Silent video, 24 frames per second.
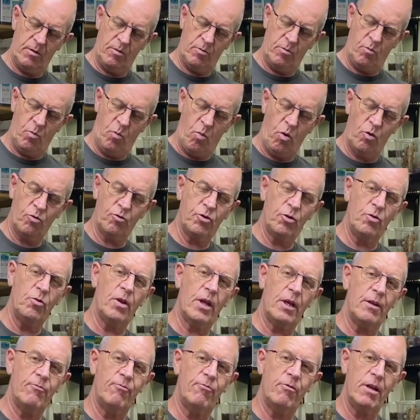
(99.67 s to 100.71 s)
what do
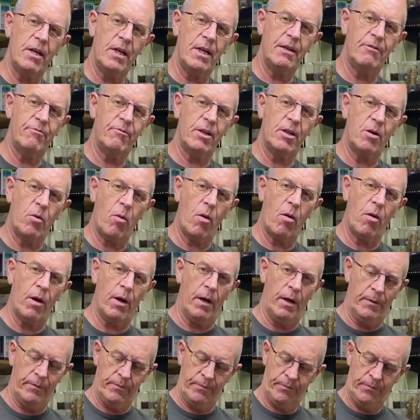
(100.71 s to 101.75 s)
they really
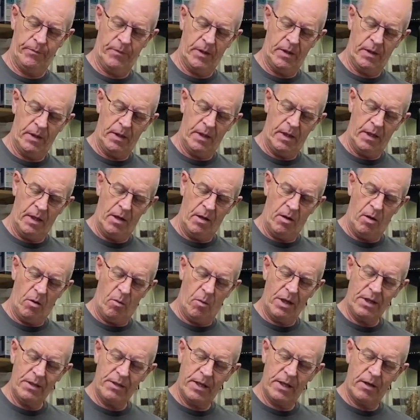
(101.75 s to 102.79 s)
require? The
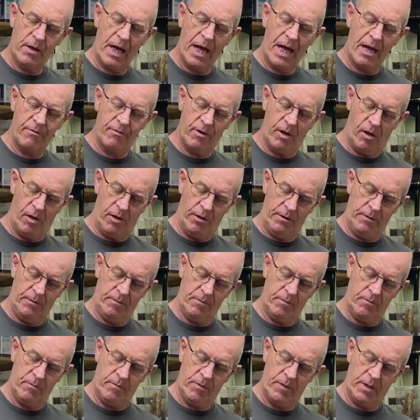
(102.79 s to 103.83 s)
one thing I have learned
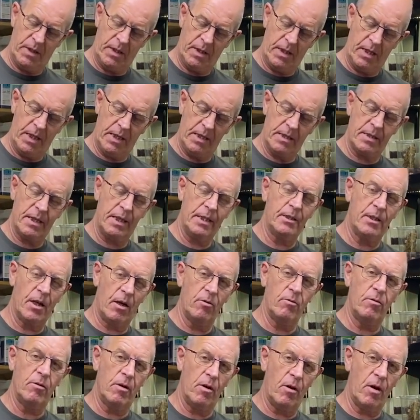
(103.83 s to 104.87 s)
is they
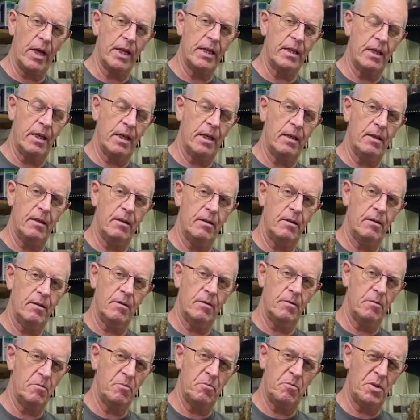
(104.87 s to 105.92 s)
don't like it
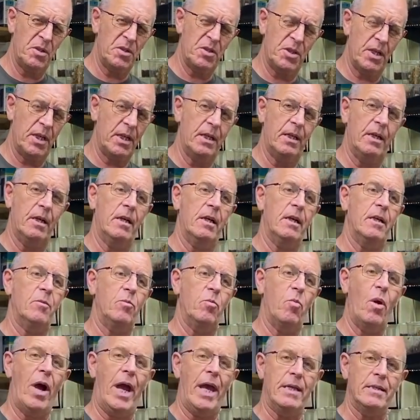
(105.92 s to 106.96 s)
particularly
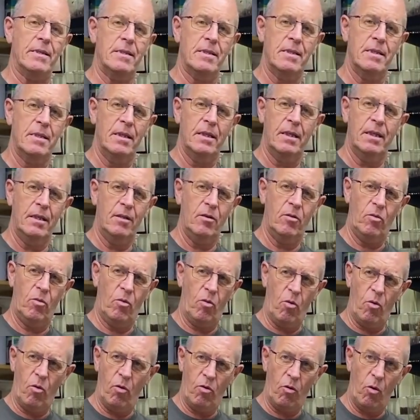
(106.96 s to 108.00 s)
wet
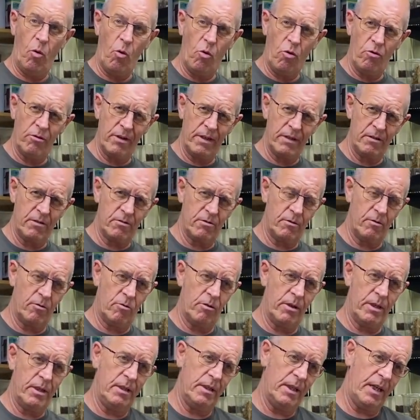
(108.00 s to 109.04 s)
or
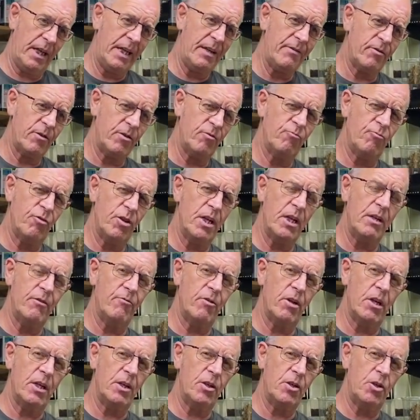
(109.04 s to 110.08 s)
even
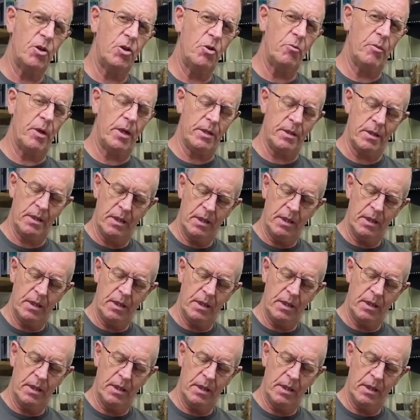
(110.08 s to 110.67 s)
really humid.